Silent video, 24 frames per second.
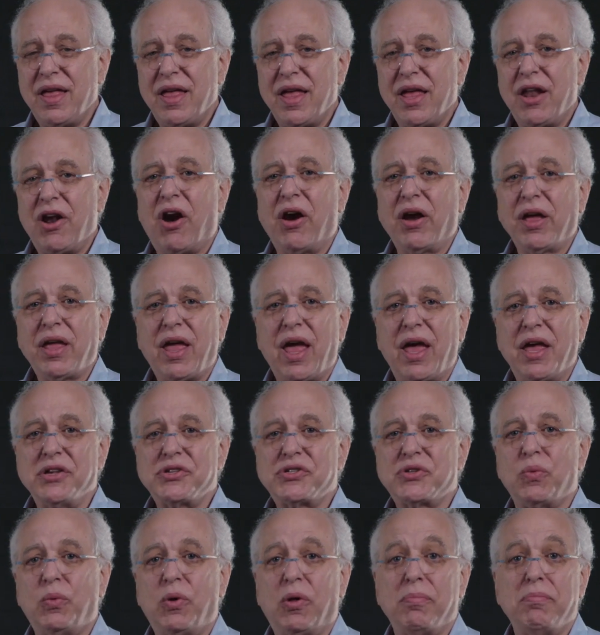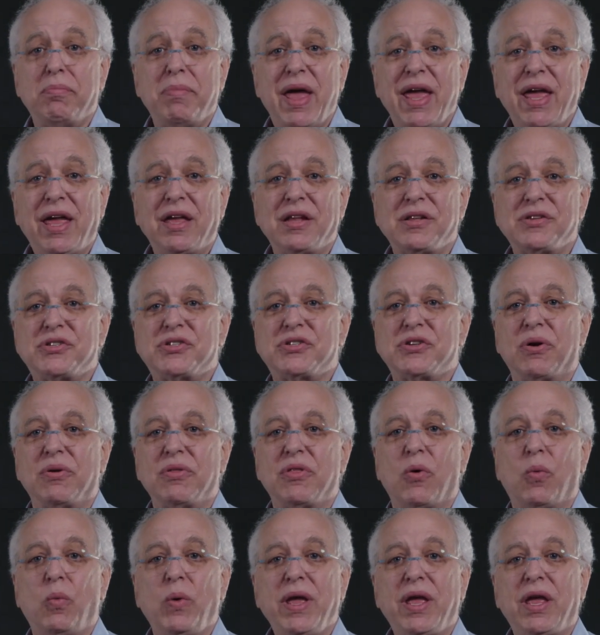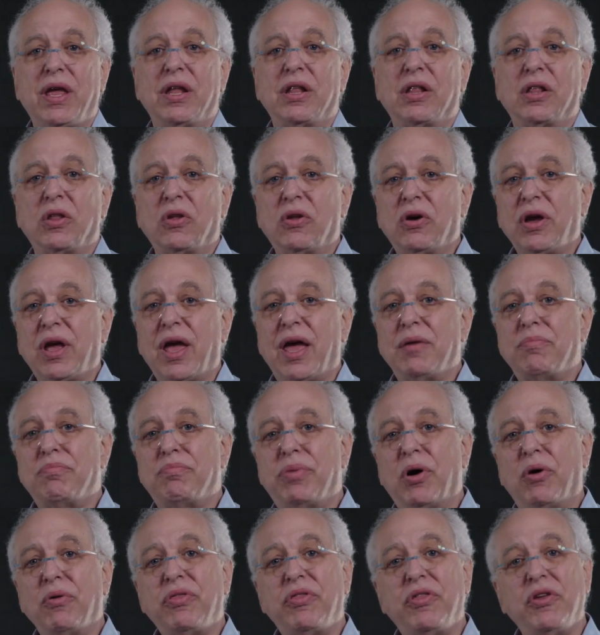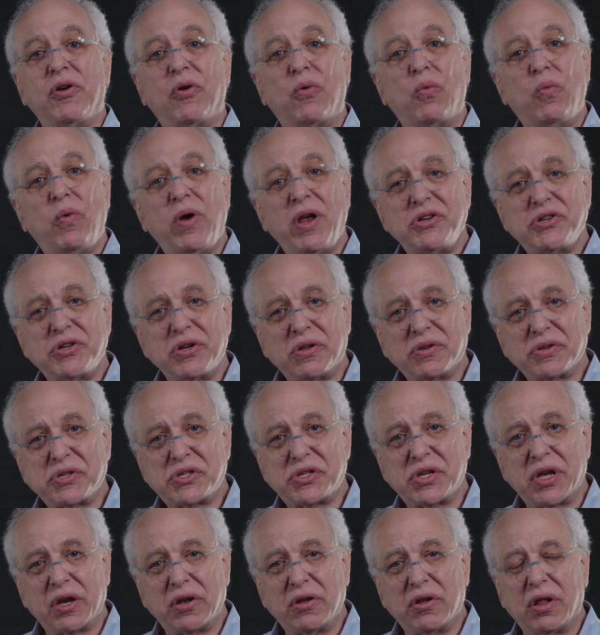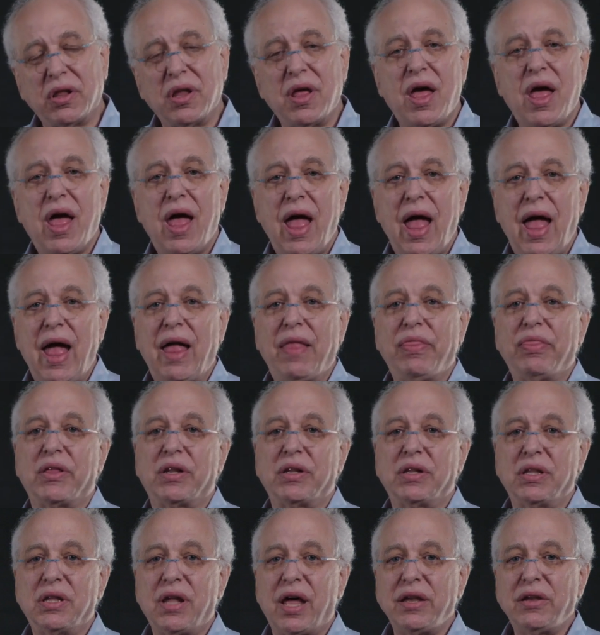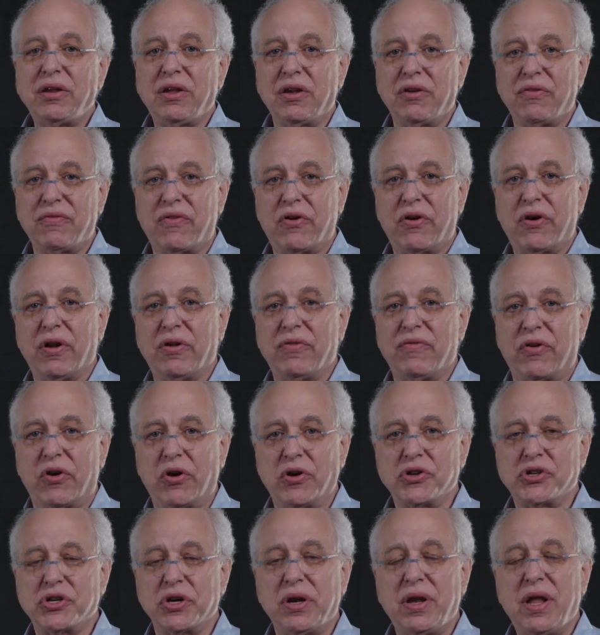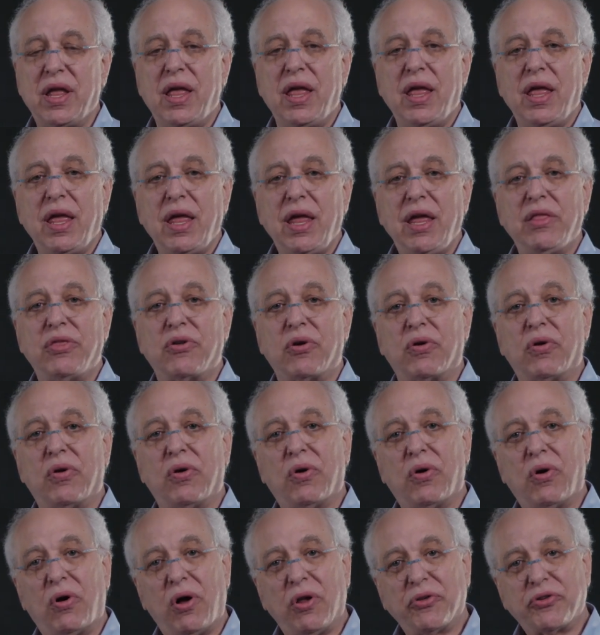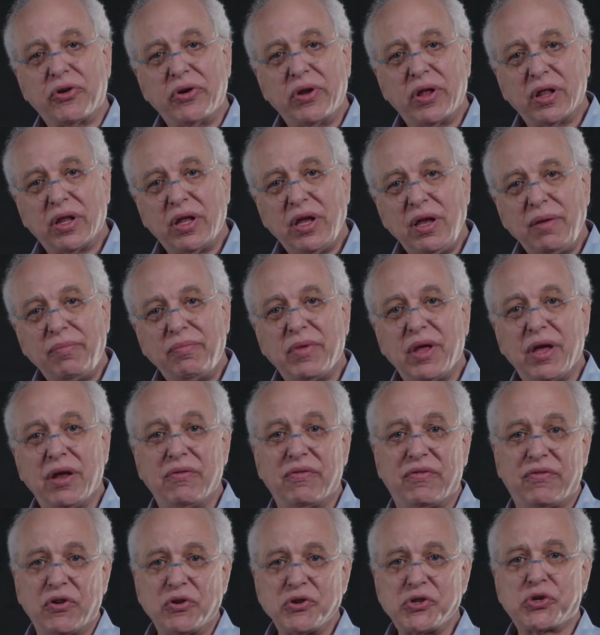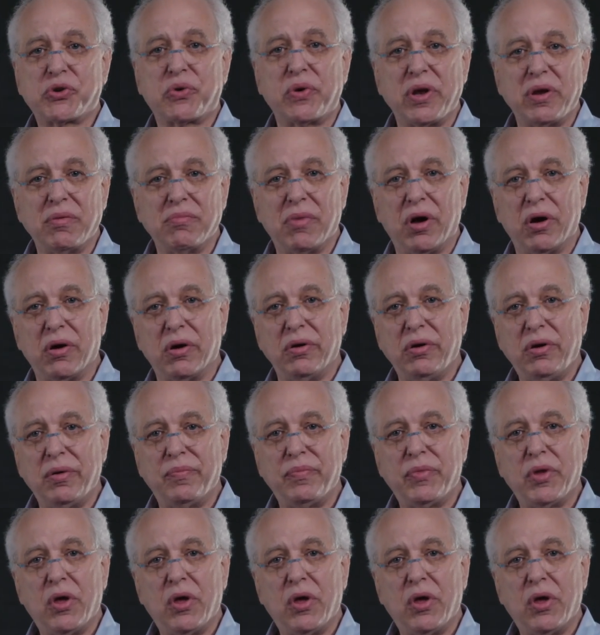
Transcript: in our case, we'll make it so that we can look at both the original signal and the LUT converted version either alternately in full screen mode